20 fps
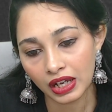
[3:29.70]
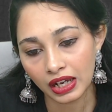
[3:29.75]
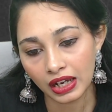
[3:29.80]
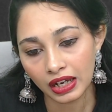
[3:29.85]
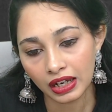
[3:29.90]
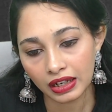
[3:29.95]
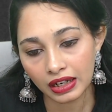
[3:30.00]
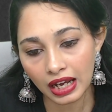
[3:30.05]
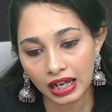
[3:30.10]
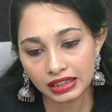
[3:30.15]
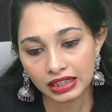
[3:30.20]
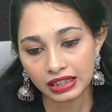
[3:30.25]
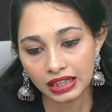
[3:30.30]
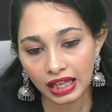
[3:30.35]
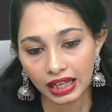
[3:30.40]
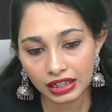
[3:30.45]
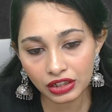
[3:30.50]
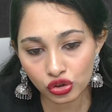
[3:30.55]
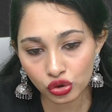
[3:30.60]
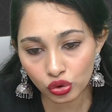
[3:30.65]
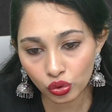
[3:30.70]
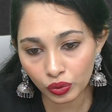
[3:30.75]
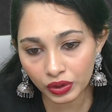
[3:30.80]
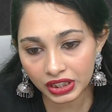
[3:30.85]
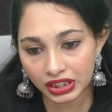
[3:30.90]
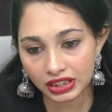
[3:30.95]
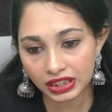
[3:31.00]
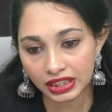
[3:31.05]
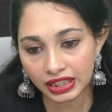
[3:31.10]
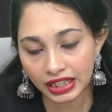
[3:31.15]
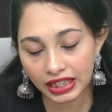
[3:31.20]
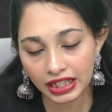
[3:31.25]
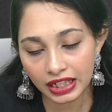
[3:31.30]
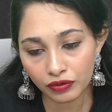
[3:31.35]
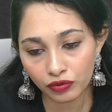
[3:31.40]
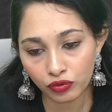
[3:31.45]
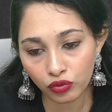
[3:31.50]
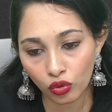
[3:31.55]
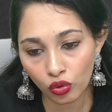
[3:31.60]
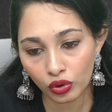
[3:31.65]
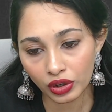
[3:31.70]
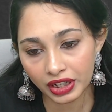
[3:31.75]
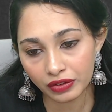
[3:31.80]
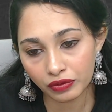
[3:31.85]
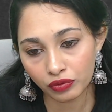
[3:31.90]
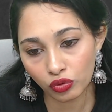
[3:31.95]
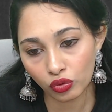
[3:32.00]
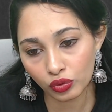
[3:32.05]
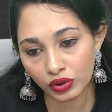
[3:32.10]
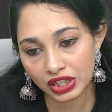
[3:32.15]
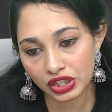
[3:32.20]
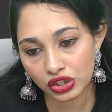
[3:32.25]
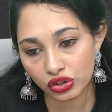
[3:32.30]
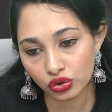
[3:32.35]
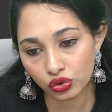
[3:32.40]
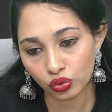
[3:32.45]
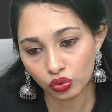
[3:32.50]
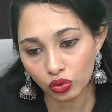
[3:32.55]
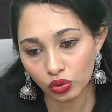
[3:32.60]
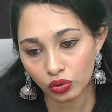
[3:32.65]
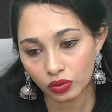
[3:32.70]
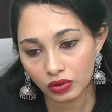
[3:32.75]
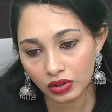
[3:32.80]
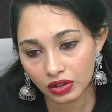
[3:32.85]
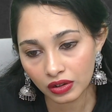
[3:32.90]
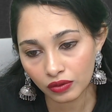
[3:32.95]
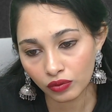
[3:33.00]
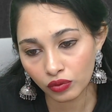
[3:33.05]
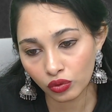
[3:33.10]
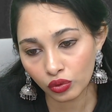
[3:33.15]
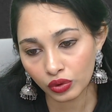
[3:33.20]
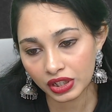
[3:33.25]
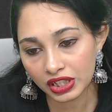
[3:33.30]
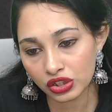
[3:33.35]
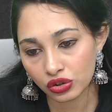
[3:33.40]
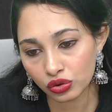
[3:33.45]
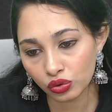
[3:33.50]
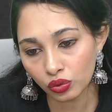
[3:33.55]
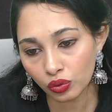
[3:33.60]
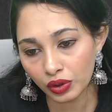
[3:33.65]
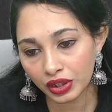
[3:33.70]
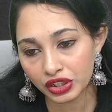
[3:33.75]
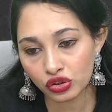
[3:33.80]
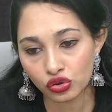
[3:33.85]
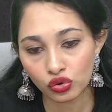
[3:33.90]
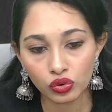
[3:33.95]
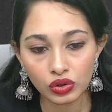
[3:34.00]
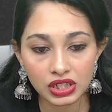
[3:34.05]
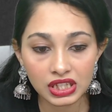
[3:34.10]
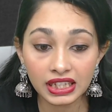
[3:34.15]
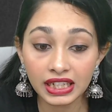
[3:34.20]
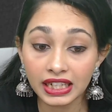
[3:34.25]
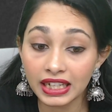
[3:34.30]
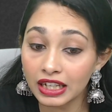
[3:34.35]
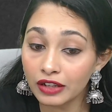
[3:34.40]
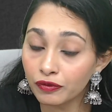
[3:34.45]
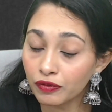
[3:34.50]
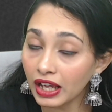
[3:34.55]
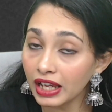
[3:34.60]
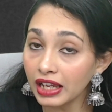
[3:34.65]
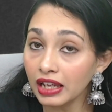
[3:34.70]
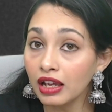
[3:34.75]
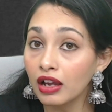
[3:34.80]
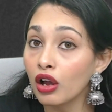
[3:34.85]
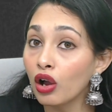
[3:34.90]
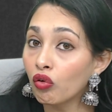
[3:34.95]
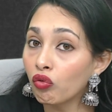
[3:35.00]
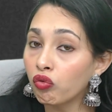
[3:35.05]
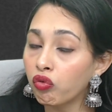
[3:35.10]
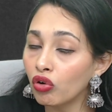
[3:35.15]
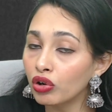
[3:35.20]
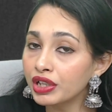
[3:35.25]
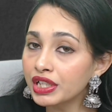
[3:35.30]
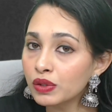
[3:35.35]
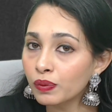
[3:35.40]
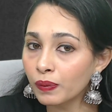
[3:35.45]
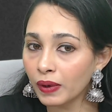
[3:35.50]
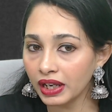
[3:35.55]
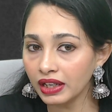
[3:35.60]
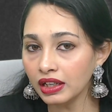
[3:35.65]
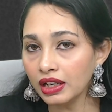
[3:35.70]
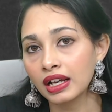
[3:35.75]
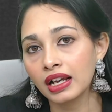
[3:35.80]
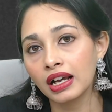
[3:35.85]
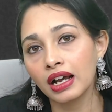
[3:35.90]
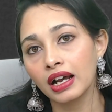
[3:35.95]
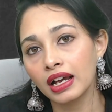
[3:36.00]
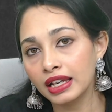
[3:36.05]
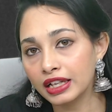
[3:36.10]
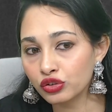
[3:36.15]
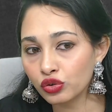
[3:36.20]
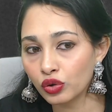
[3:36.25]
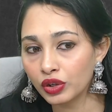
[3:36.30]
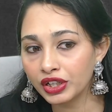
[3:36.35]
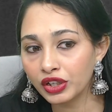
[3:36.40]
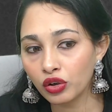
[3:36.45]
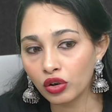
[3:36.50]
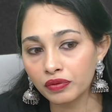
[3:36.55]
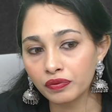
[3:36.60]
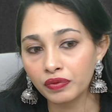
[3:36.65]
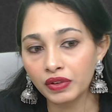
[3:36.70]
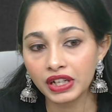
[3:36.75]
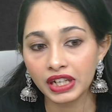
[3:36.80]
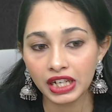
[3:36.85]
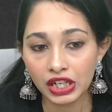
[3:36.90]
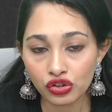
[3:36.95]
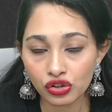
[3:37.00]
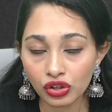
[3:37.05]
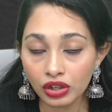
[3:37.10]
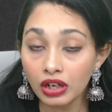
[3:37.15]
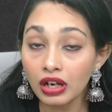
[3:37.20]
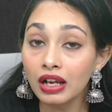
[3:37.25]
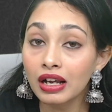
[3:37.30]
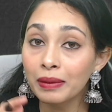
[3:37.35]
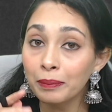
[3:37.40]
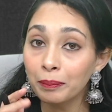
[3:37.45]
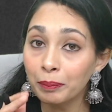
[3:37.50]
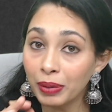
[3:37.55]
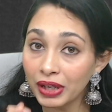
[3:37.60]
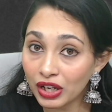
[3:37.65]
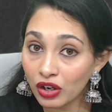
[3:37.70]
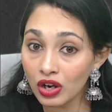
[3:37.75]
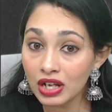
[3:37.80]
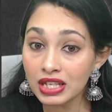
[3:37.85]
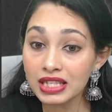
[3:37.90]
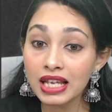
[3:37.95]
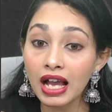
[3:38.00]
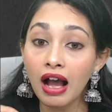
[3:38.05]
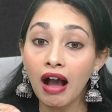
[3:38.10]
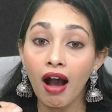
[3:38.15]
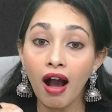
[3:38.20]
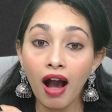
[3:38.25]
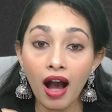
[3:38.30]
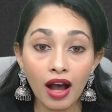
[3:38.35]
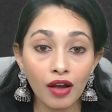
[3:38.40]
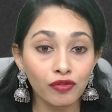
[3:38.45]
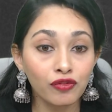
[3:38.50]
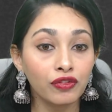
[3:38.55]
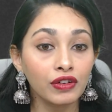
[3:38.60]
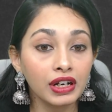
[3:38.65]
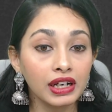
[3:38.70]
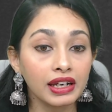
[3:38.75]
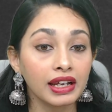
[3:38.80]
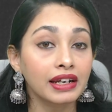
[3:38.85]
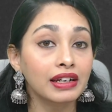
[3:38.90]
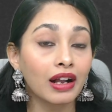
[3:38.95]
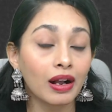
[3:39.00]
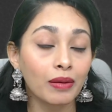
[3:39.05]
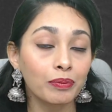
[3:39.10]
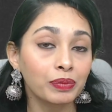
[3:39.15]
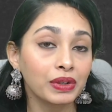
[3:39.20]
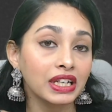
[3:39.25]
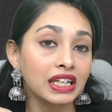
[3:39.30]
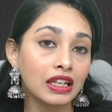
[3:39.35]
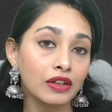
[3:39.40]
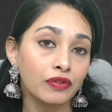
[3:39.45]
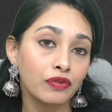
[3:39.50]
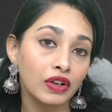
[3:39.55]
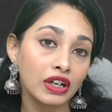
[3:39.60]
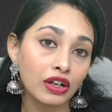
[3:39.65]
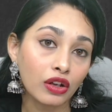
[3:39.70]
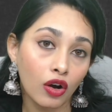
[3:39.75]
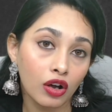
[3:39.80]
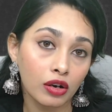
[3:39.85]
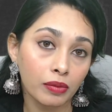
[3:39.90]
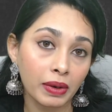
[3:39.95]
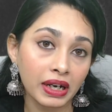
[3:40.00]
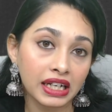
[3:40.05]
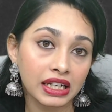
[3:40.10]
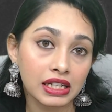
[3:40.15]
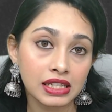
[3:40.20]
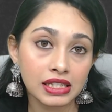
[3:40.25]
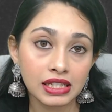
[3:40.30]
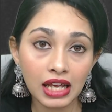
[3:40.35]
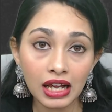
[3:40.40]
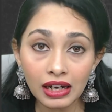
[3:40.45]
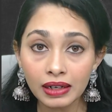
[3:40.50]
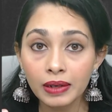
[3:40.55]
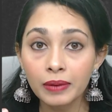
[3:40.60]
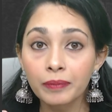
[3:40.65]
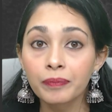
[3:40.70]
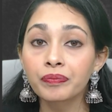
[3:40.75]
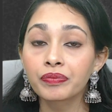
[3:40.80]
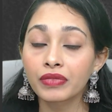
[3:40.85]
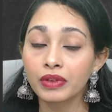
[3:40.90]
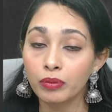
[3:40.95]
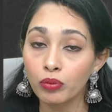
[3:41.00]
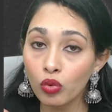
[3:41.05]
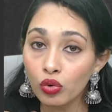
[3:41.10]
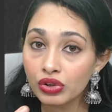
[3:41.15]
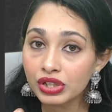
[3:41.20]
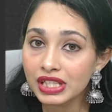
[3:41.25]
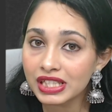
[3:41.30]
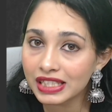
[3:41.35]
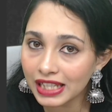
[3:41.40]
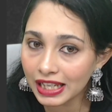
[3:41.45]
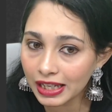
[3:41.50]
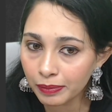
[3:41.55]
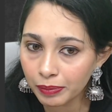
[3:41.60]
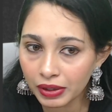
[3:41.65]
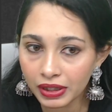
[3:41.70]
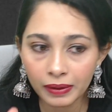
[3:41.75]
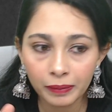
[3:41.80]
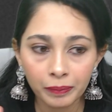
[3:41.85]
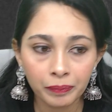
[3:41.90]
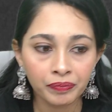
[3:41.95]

Rather than showing 3d4 and 4s2, it shows 3d5 4s1 electronic configuration, because half filled and completely filled orbitals are more stable.